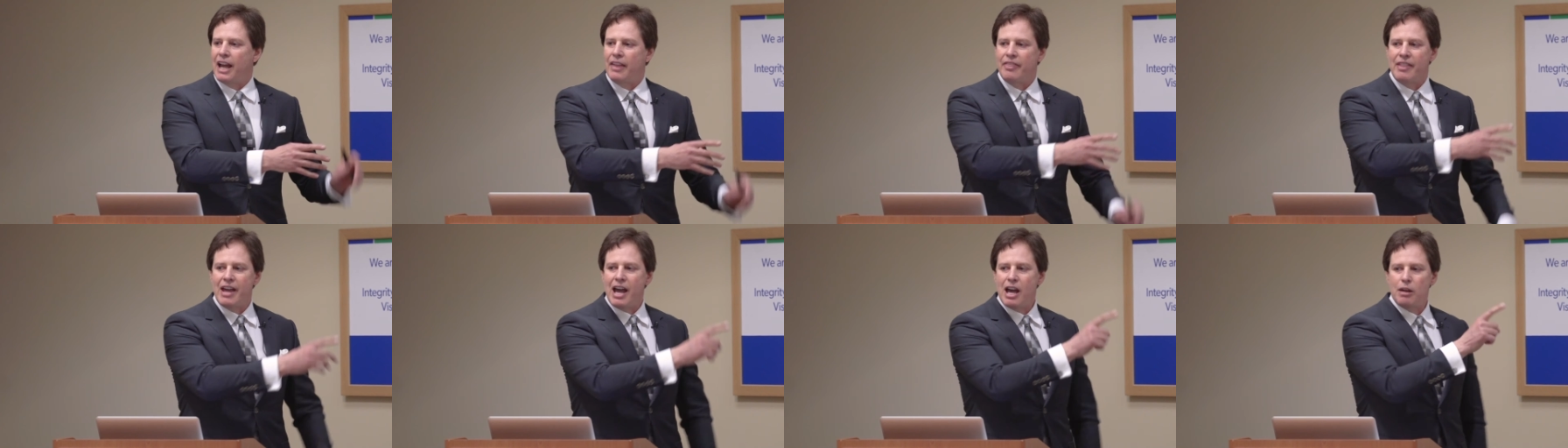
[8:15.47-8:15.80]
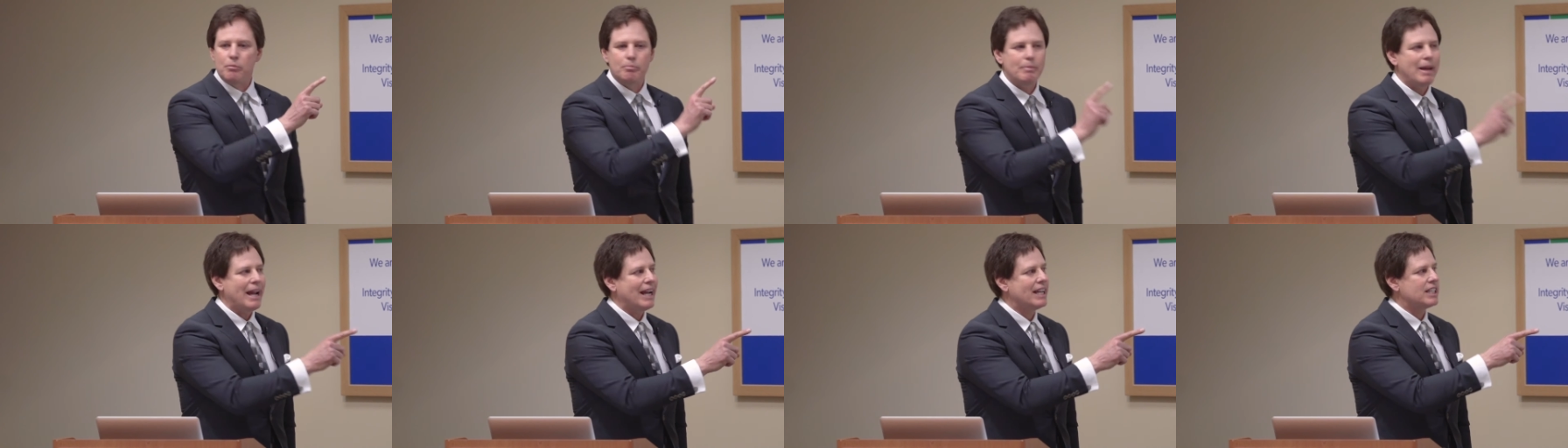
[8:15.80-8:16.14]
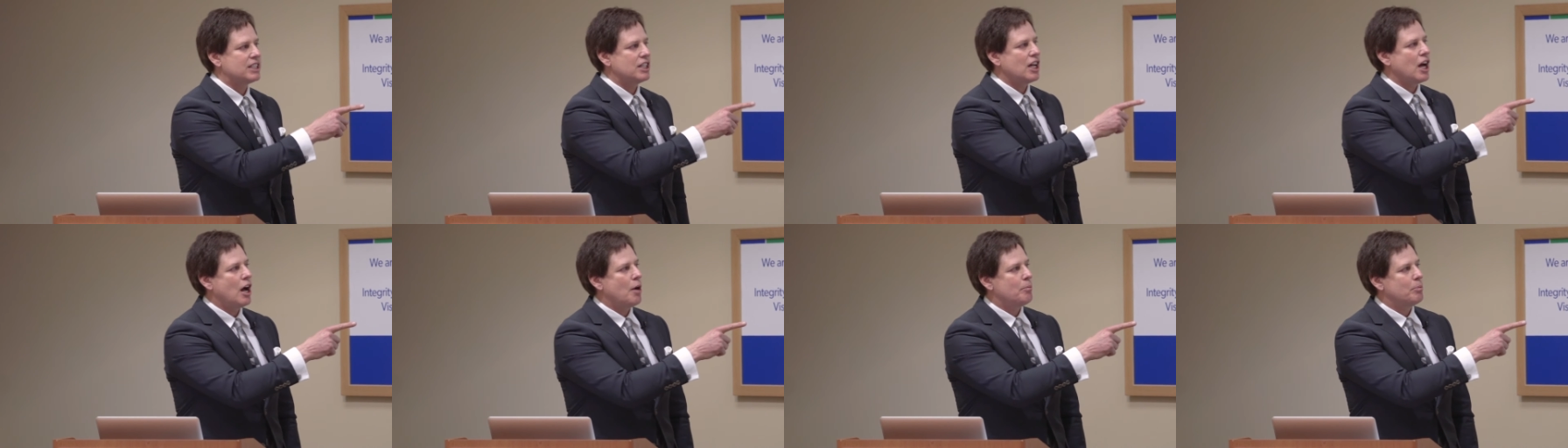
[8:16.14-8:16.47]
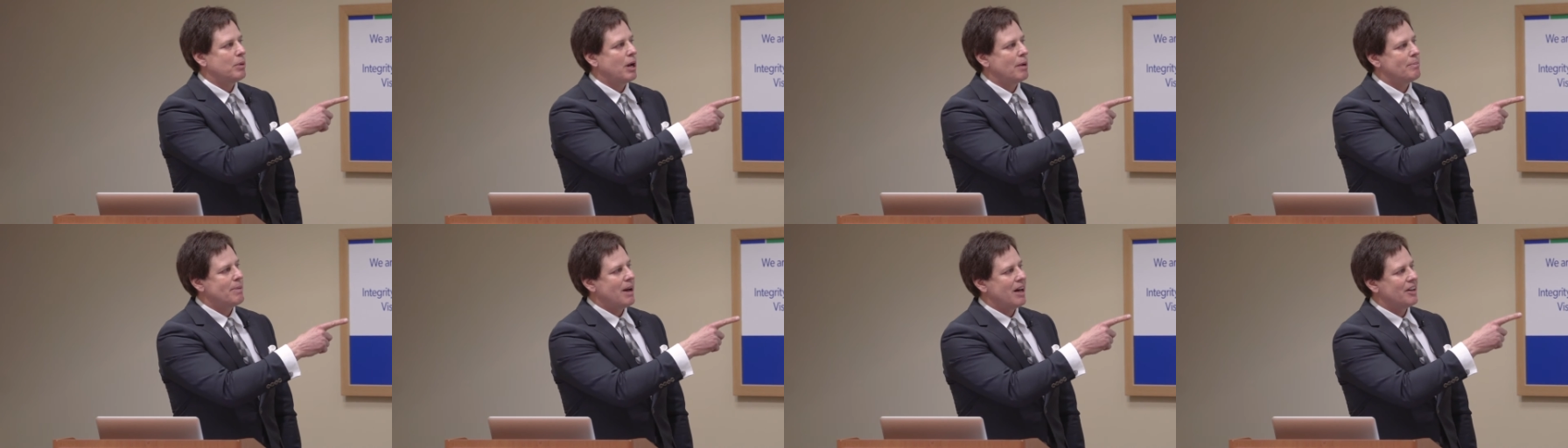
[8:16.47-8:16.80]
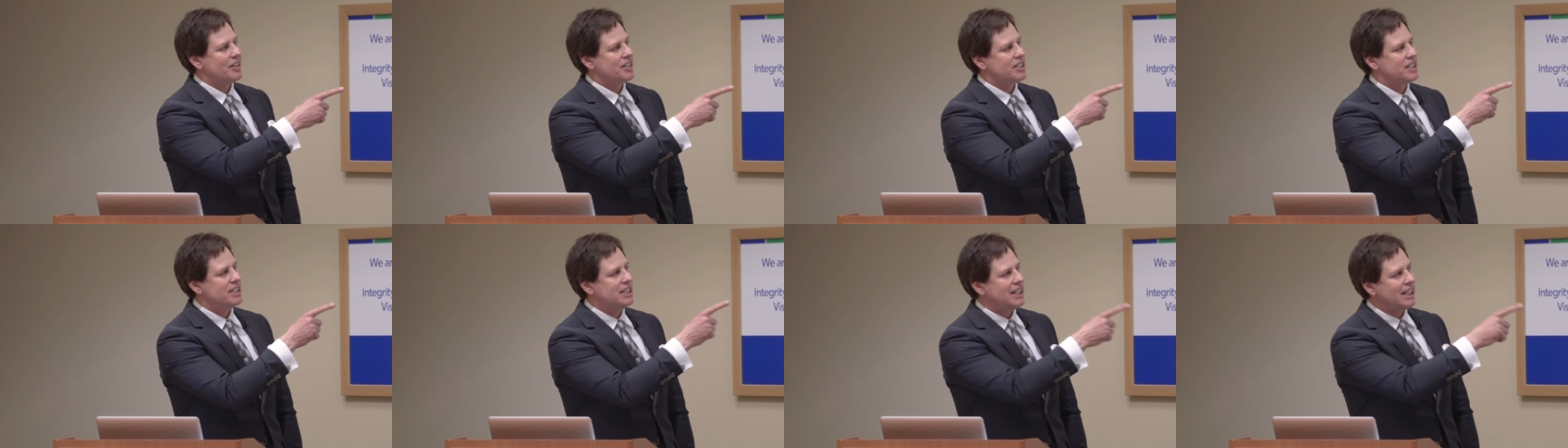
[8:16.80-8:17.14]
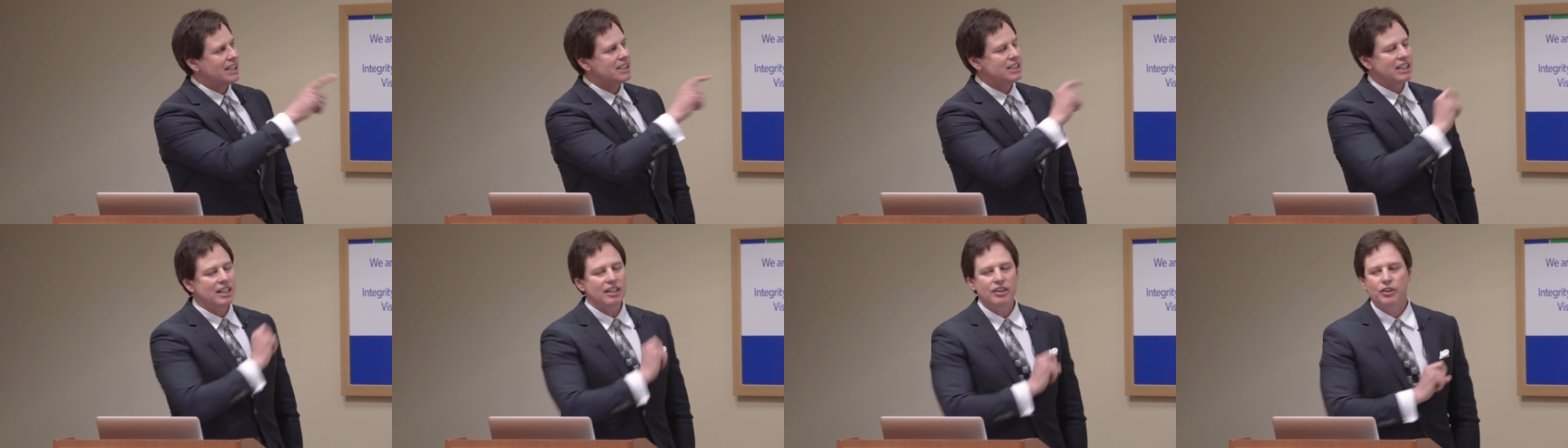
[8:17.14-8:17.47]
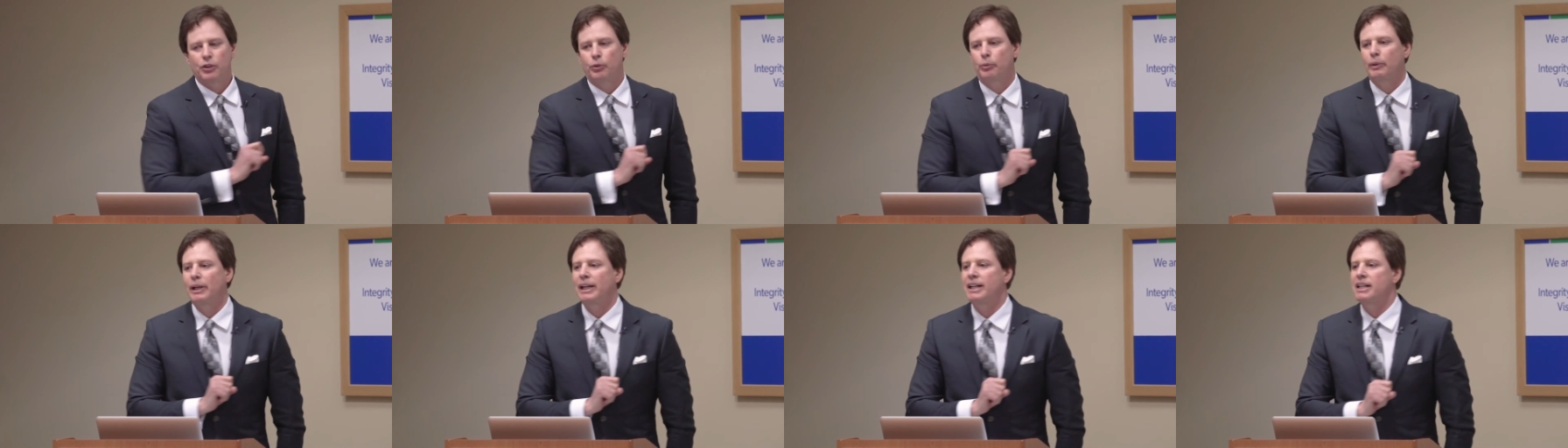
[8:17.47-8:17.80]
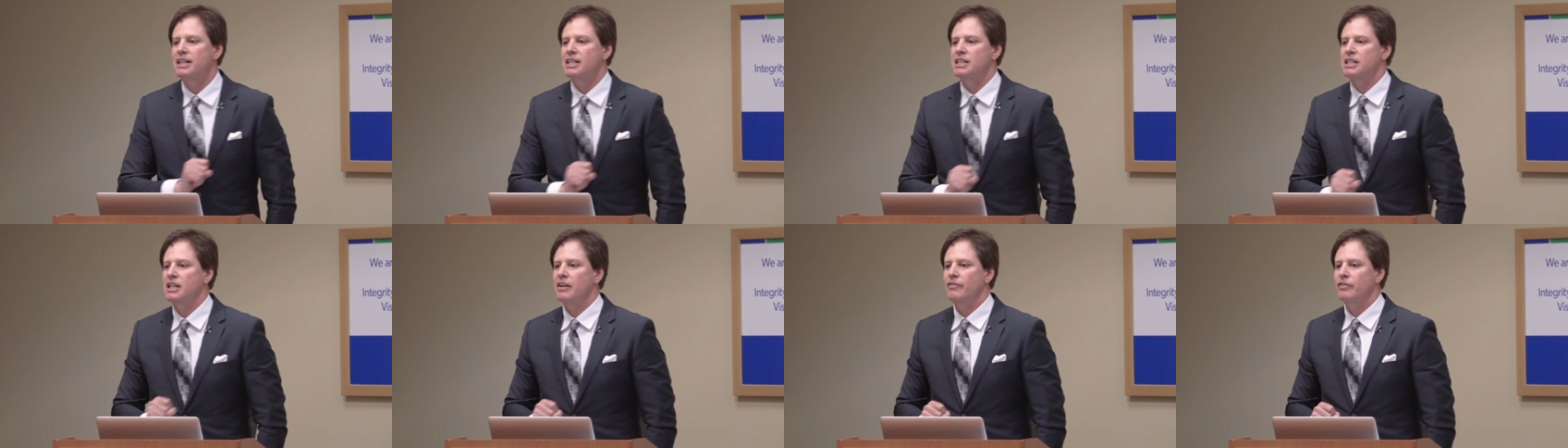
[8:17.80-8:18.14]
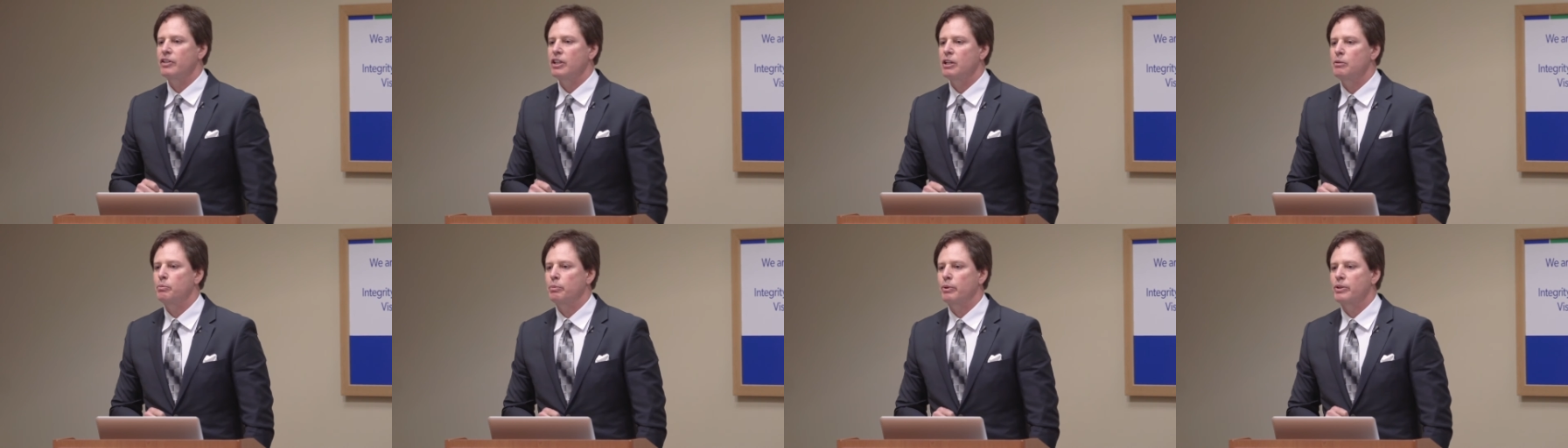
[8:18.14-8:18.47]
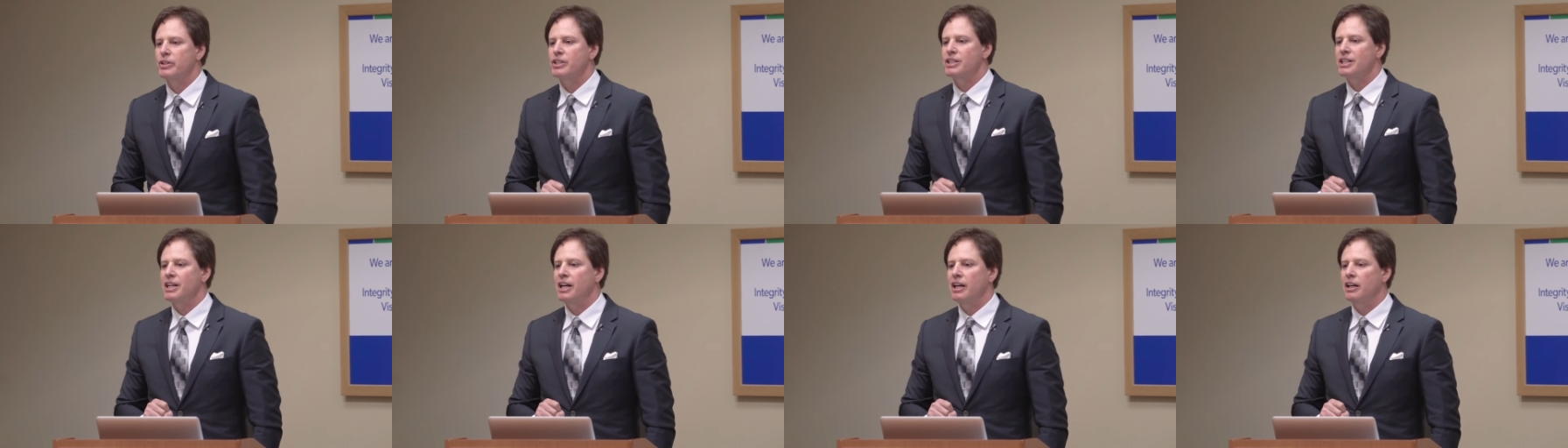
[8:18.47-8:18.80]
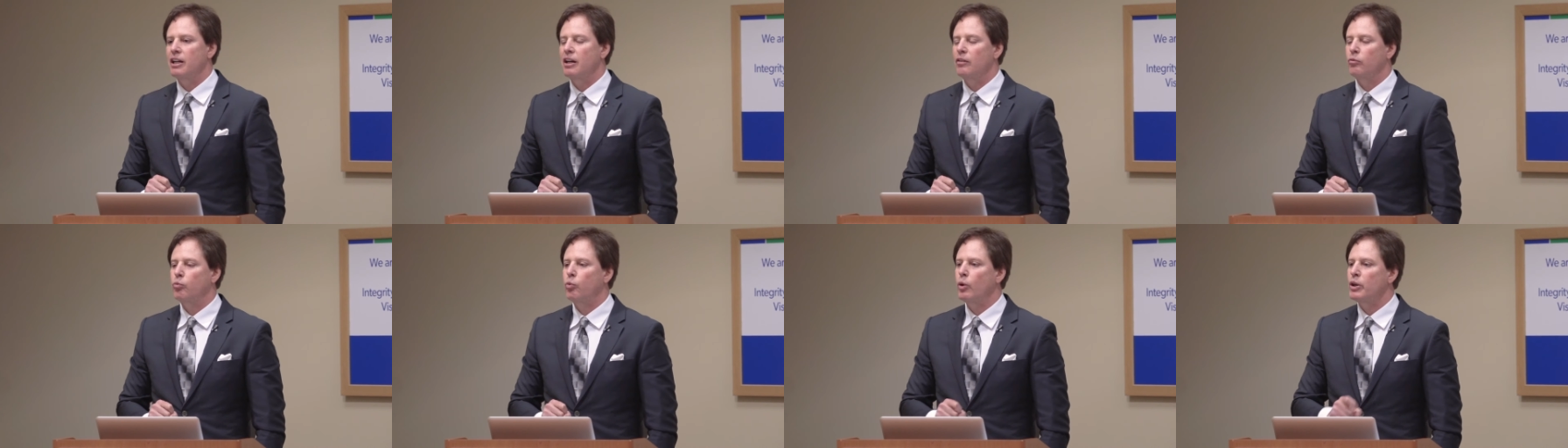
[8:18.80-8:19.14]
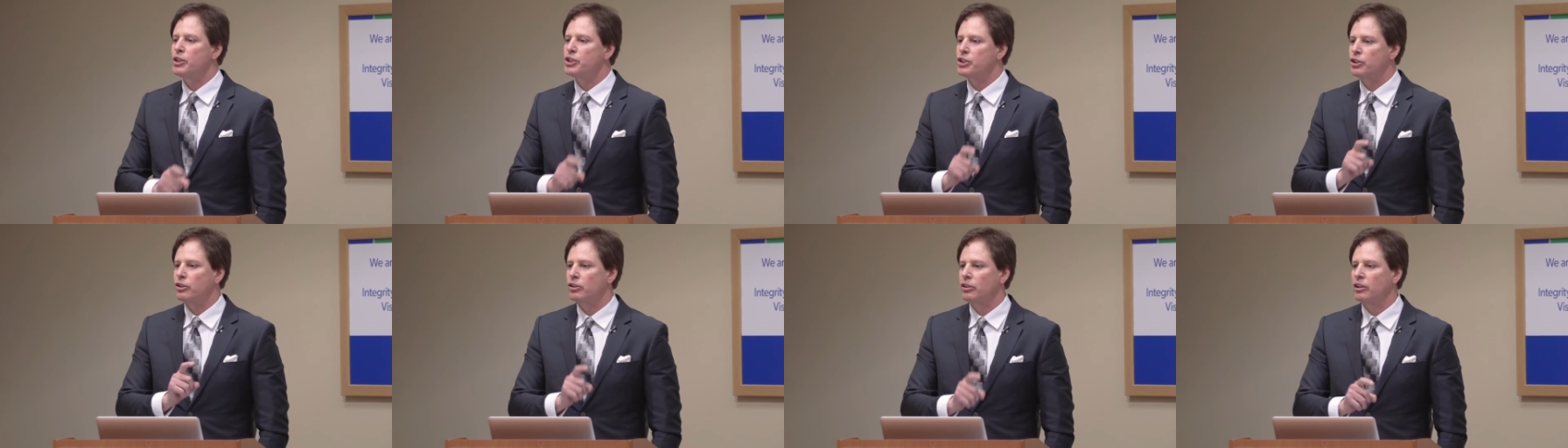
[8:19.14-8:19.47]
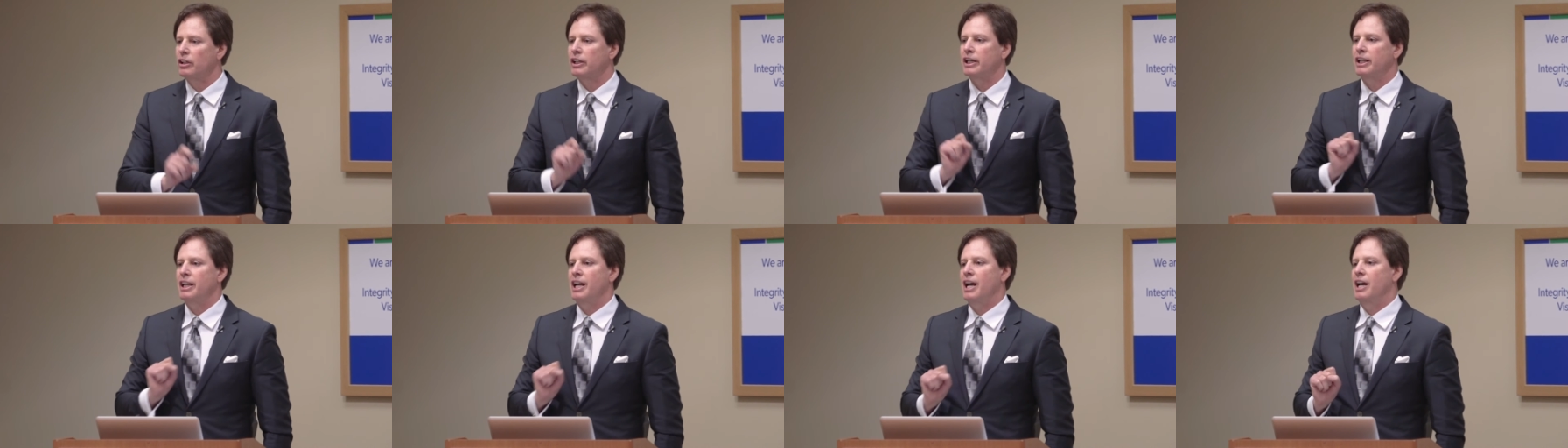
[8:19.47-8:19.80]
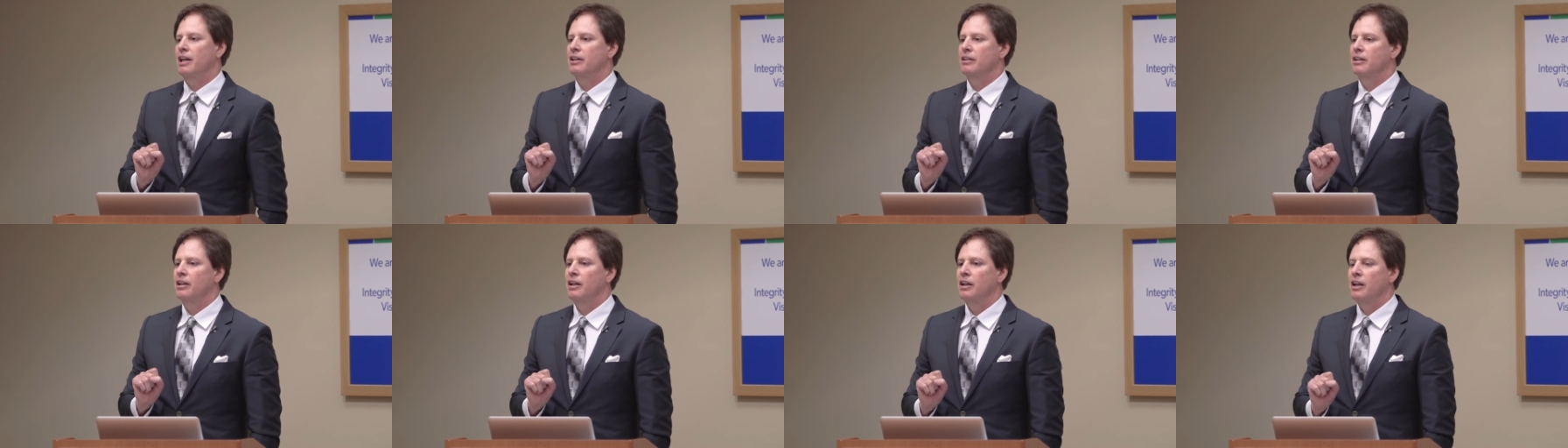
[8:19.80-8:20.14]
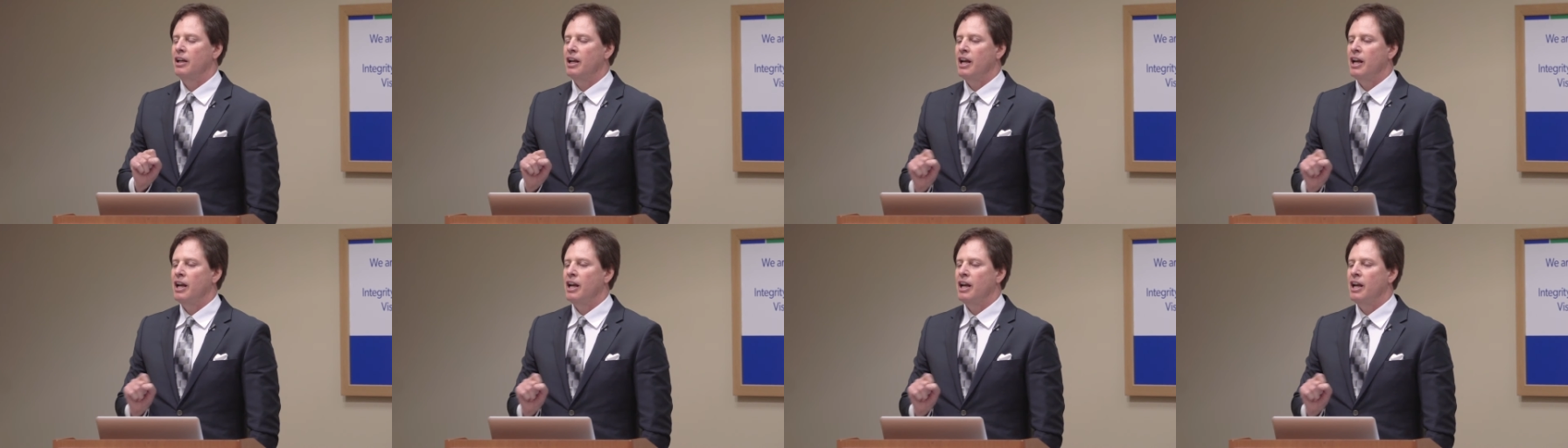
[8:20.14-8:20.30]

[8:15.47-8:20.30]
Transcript: and that makes up about 63 to 70% of what you're looking at.